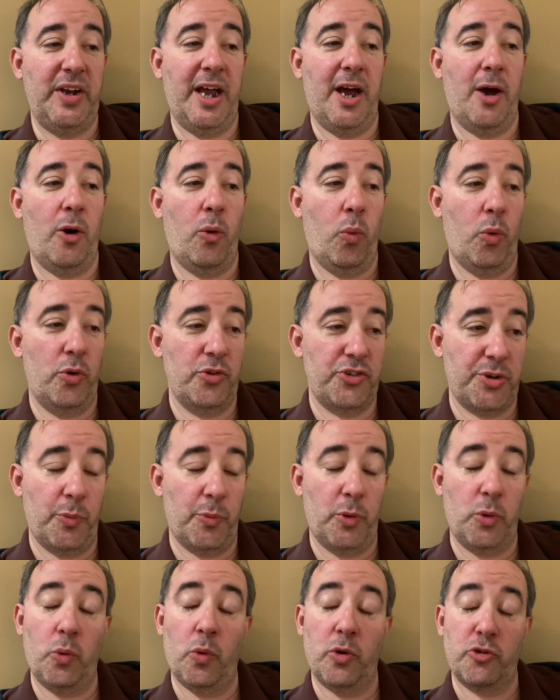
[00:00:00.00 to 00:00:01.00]
hell,
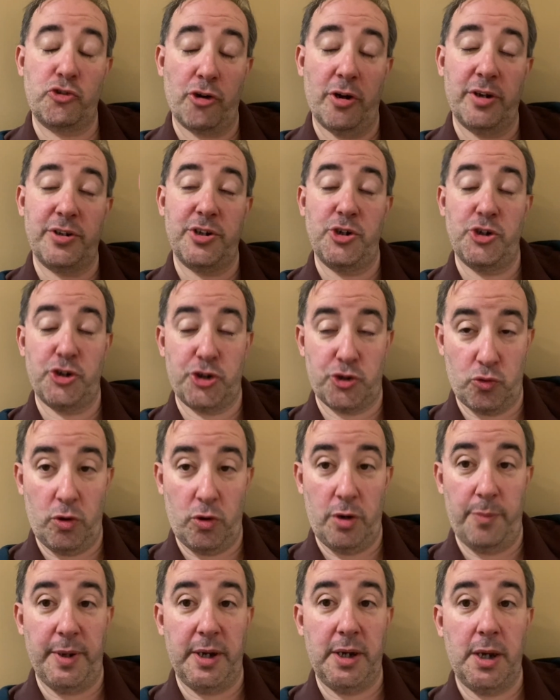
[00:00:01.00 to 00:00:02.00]
someone who tried to
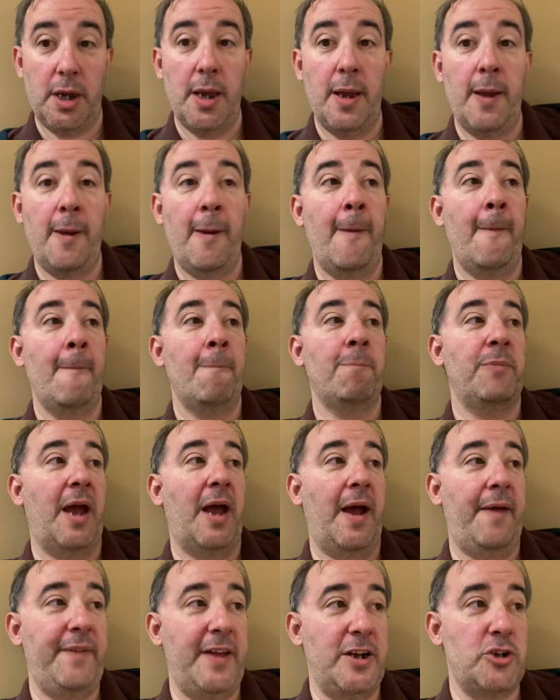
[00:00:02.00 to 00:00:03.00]
destroy me.
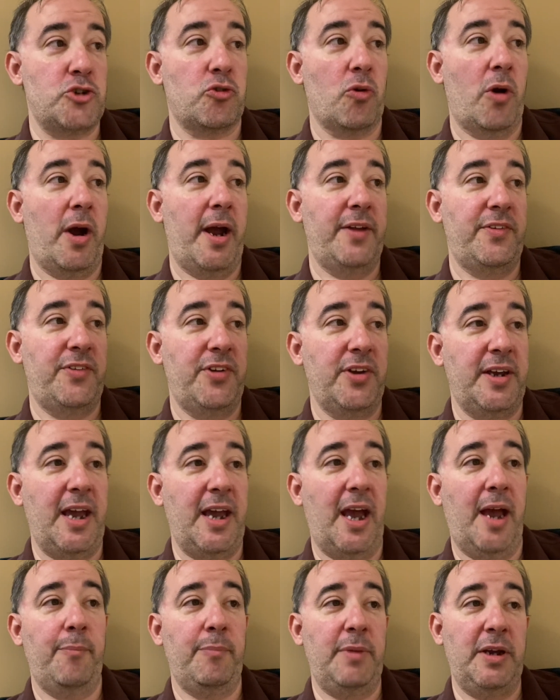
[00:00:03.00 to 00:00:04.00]
And they tried to
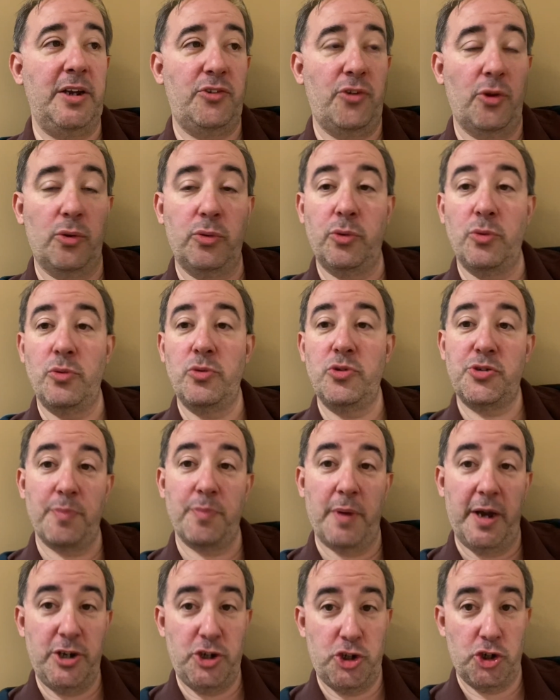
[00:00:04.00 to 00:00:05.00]
get me to lose
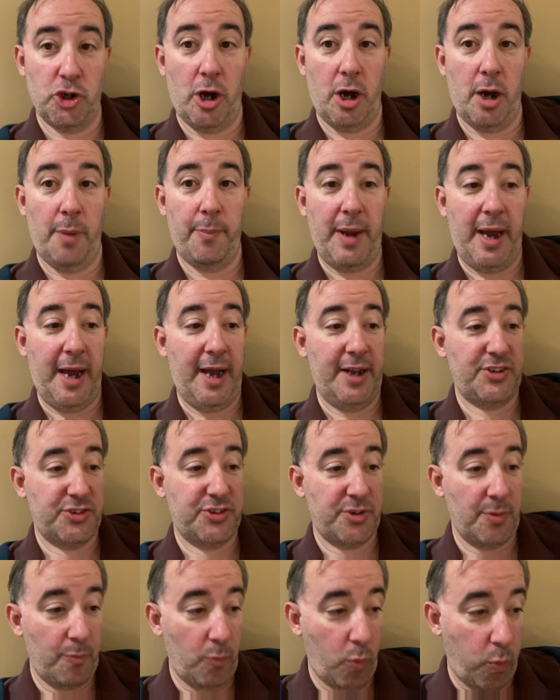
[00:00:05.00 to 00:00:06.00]
my job at
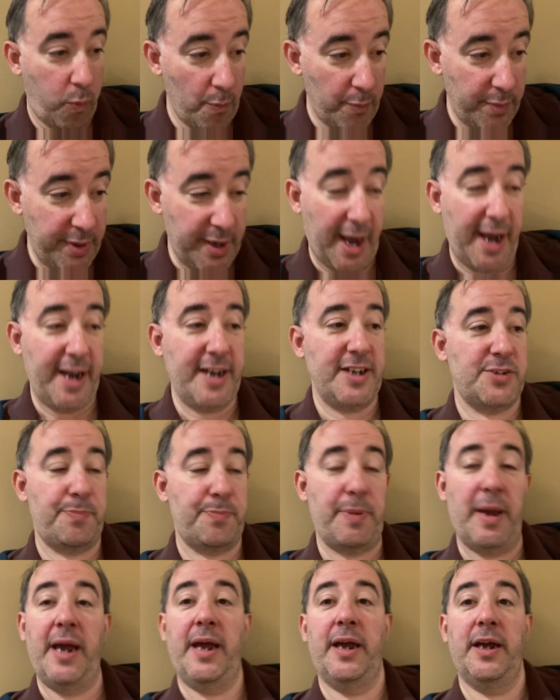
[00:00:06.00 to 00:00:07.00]
some nice
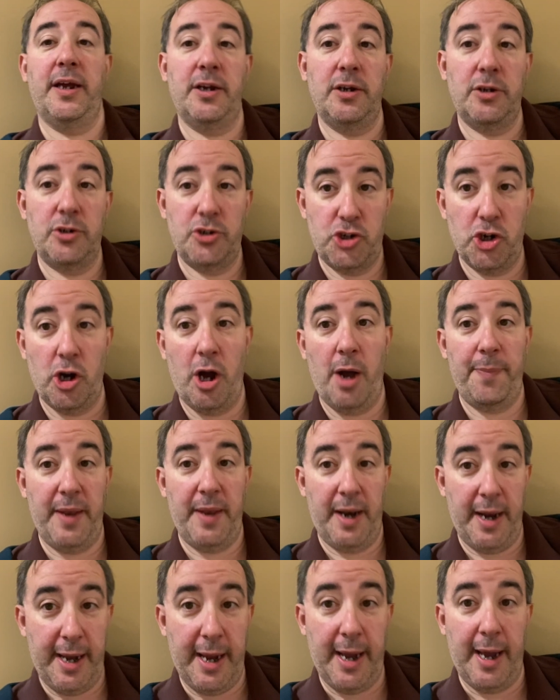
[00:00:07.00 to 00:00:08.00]
paying job that
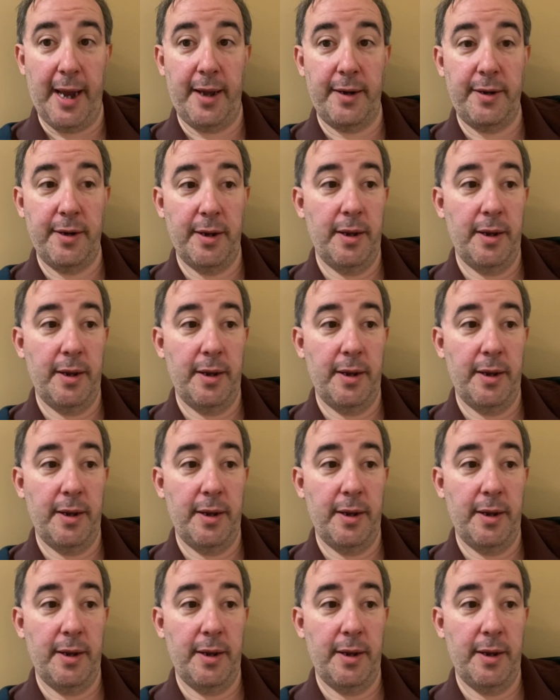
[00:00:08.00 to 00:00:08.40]
I had.